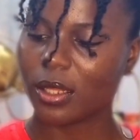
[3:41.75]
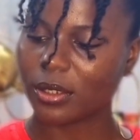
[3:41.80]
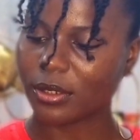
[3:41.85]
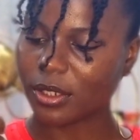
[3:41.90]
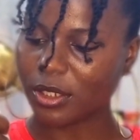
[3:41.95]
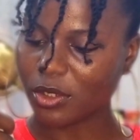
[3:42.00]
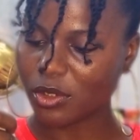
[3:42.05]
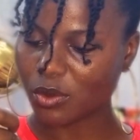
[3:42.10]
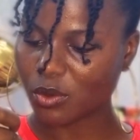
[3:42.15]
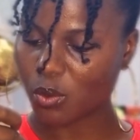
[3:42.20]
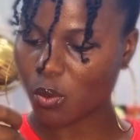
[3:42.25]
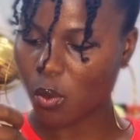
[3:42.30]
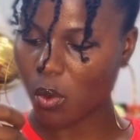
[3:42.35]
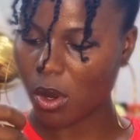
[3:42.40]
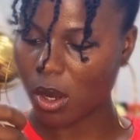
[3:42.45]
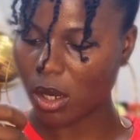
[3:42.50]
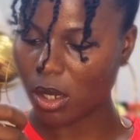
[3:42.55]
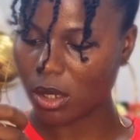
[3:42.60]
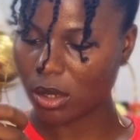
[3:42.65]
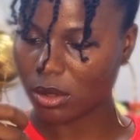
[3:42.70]
this
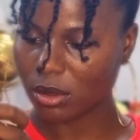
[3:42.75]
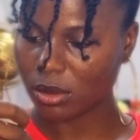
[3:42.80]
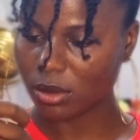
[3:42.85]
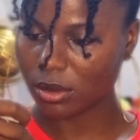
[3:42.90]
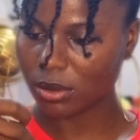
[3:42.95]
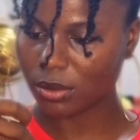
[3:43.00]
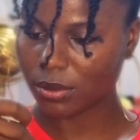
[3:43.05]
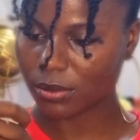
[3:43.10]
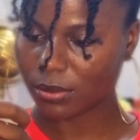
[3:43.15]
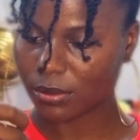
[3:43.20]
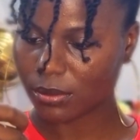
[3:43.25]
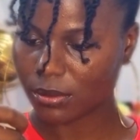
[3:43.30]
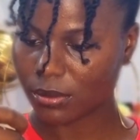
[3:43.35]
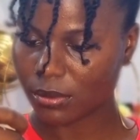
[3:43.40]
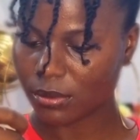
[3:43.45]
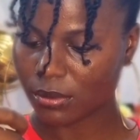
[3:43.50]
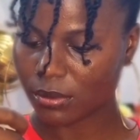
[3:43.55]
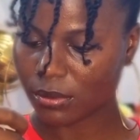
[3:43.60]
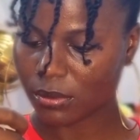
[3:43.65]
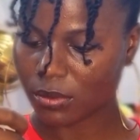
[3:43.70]
one.
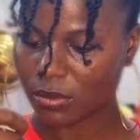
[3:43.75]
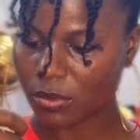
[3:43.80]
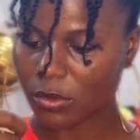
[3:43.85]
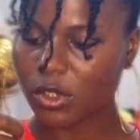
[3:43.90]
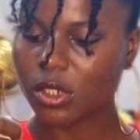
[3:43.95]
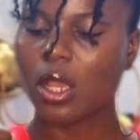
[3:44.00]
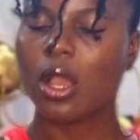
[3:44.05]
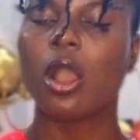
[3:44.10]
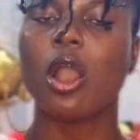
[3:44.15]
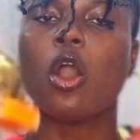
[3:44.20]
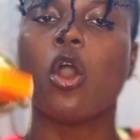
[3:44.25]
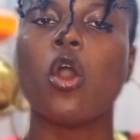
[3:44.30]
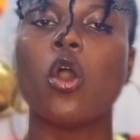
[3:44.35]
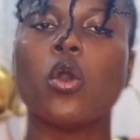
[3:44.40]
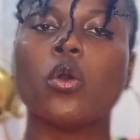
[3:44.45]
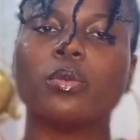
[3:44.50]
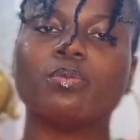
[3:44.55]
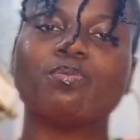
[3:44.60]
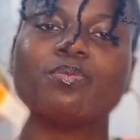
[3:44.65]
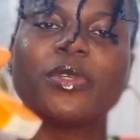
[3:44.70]

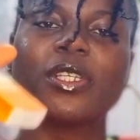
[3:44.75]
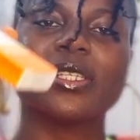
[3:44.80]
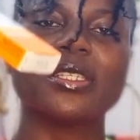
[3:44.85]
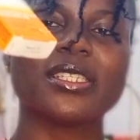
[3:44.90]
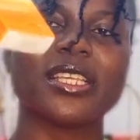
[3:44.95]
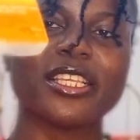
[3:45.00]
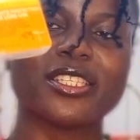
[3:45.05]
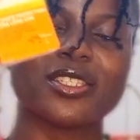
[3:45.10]
Oh, this is a